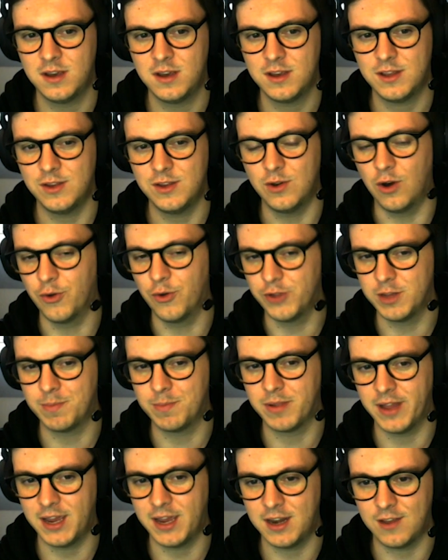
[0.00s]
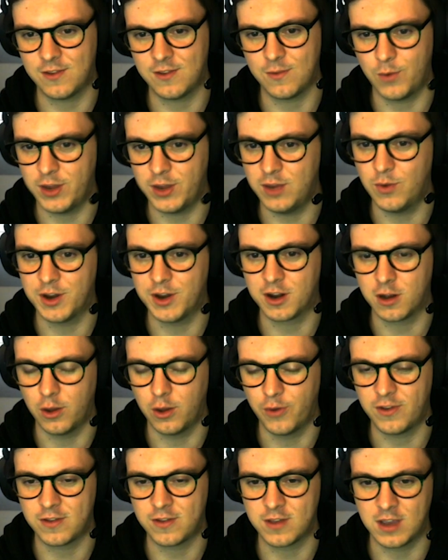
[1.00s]
You only play this when you want to
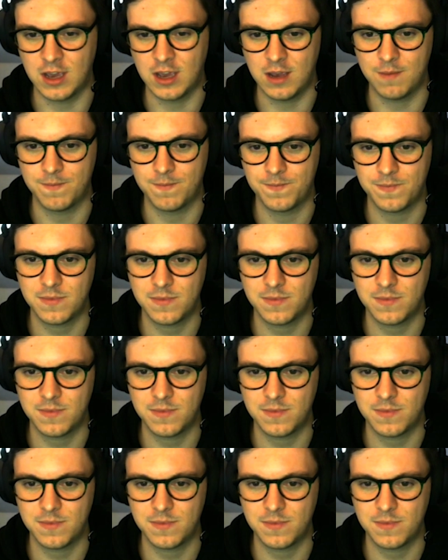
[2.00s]
close out the game,